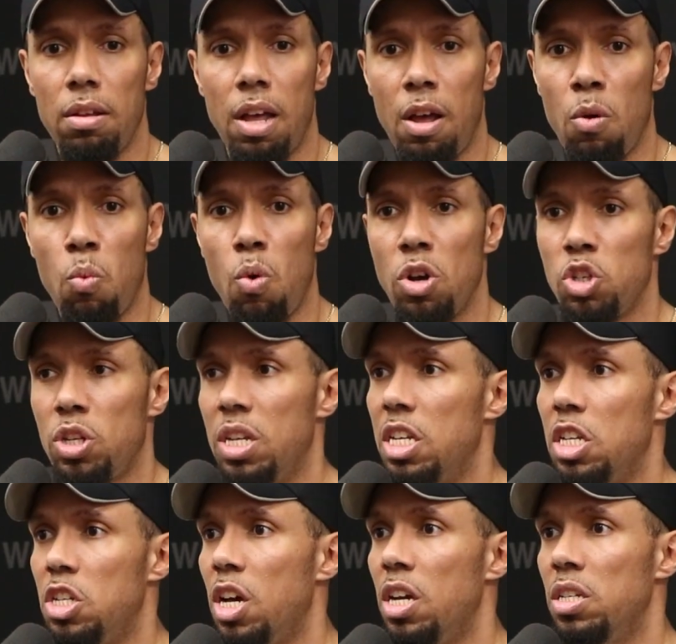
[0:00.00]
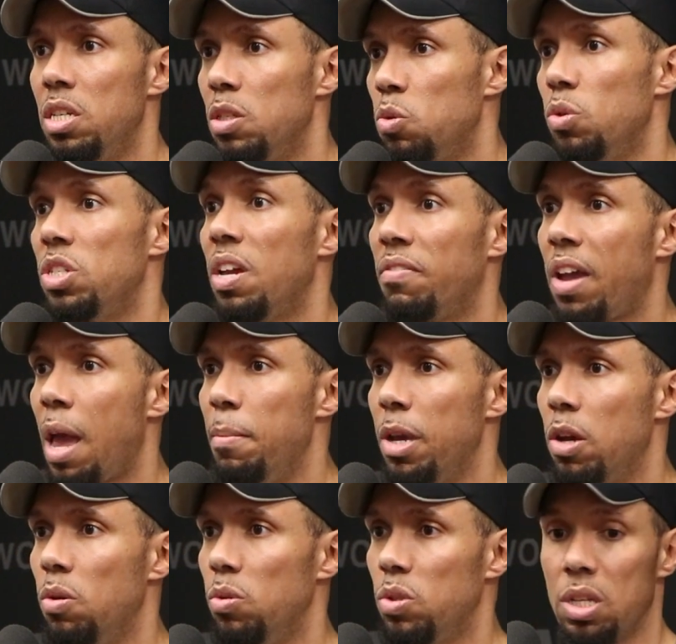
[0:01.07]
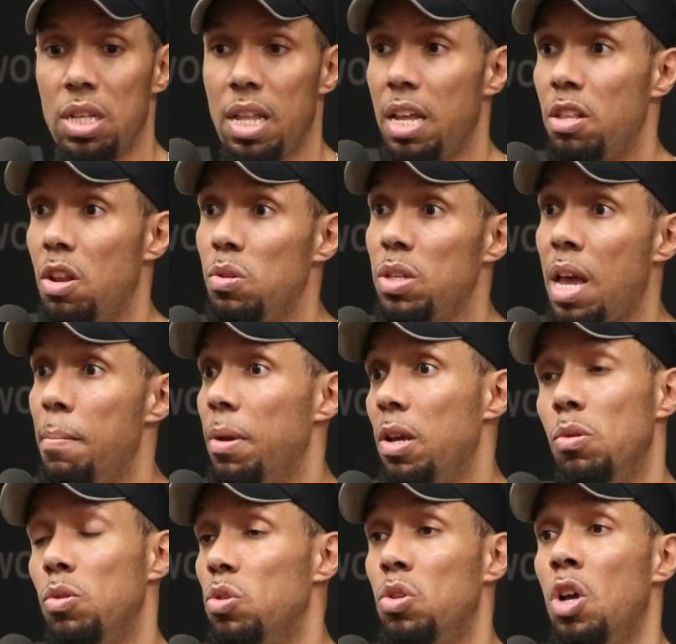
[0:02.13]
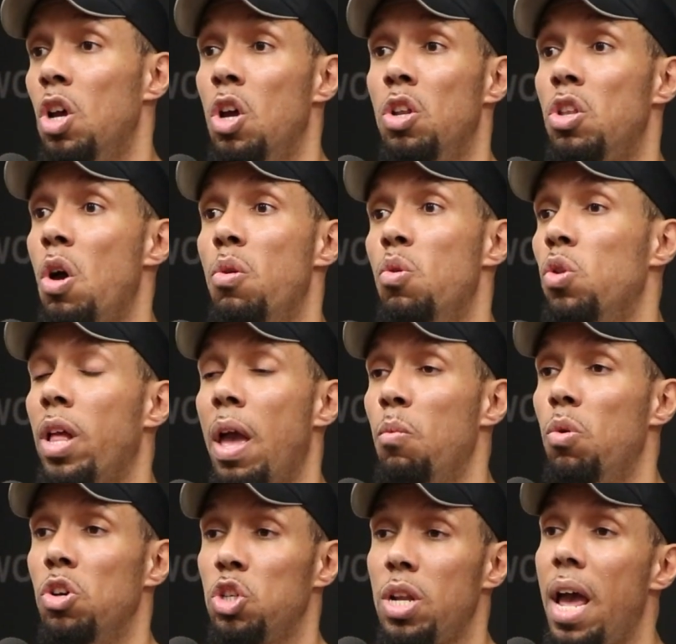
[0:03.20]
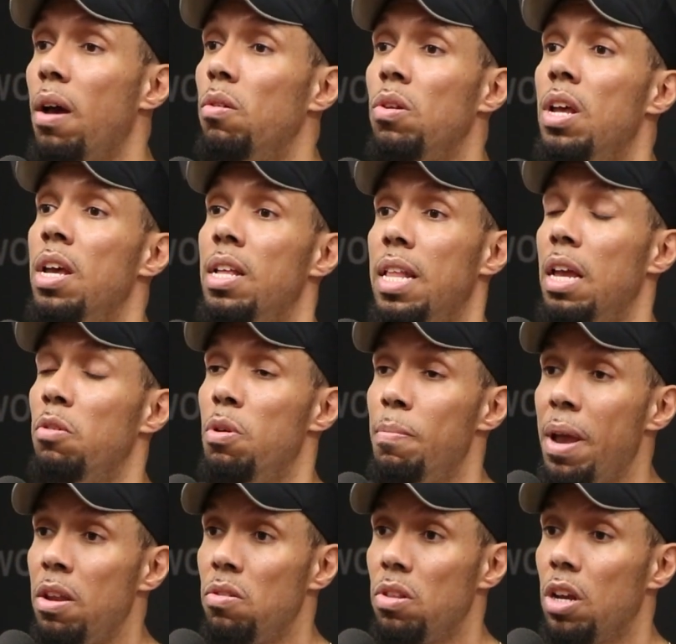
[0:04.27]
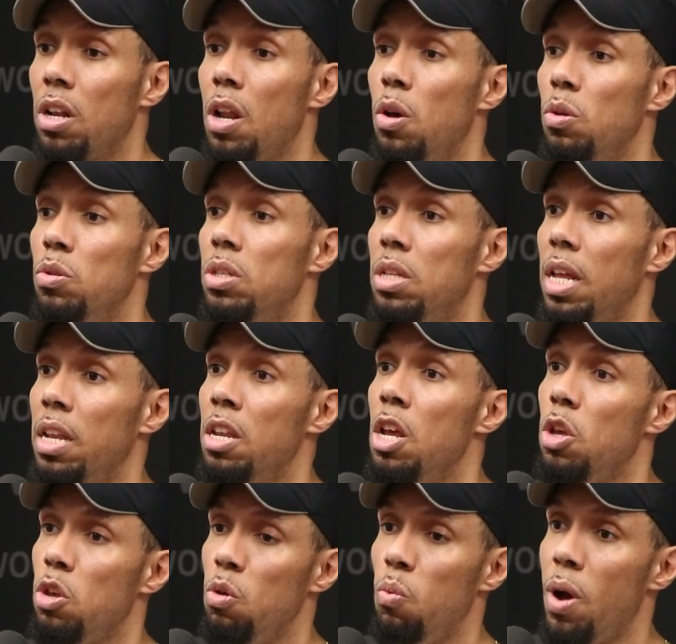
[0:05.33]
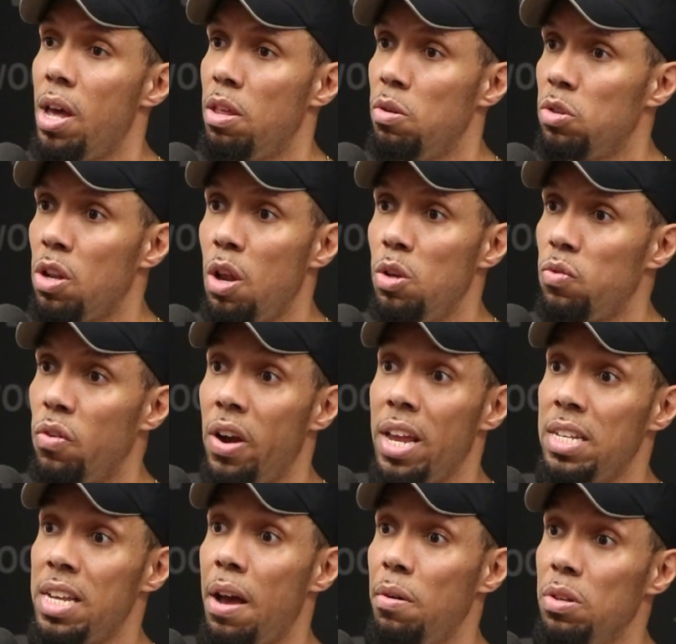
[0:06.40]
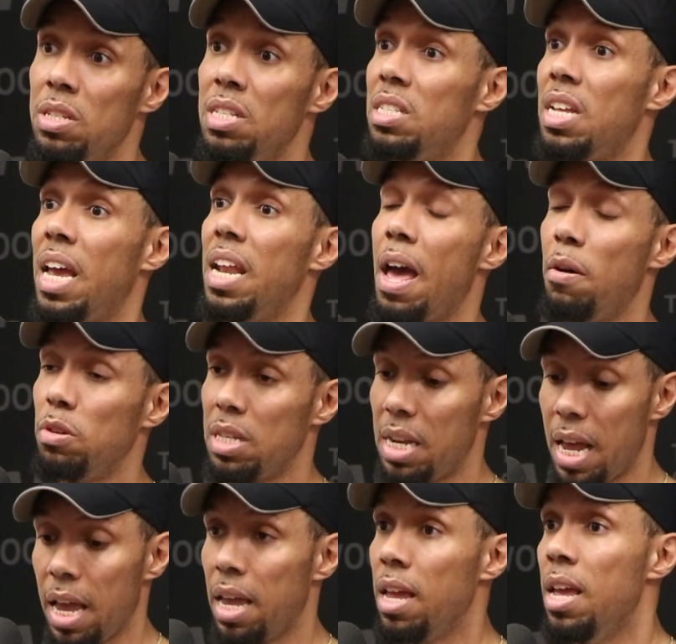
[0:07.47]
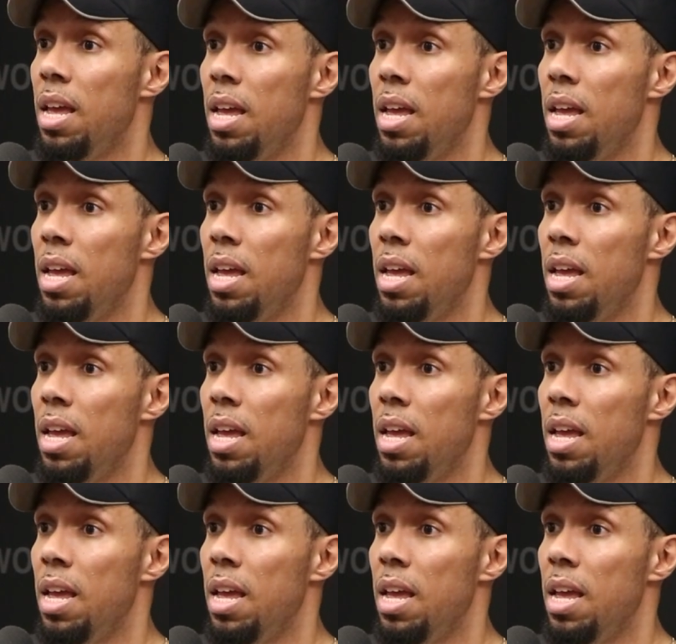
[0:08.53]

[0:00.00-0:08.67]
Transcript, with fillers: are washed in detergents which have chemicals and then those chemicals don't all get washed out they remain on the clothes then you wear those clothes for 8 hours and 10 hours a day